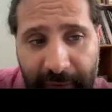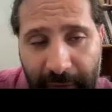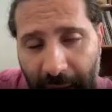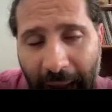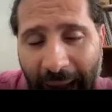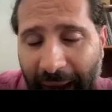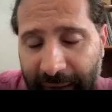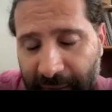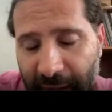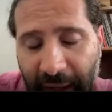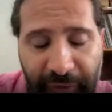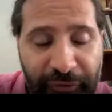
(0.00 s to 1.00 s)
high,
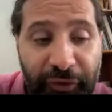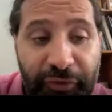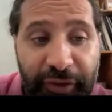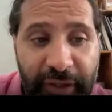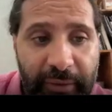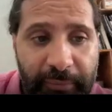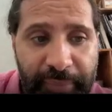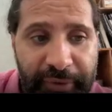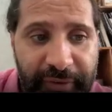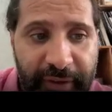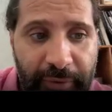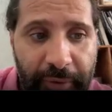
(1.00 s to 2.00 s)
like
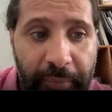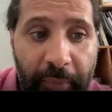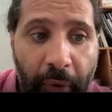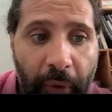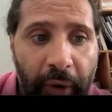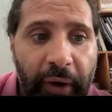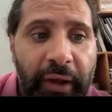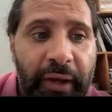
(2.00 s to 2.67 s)
15% or more,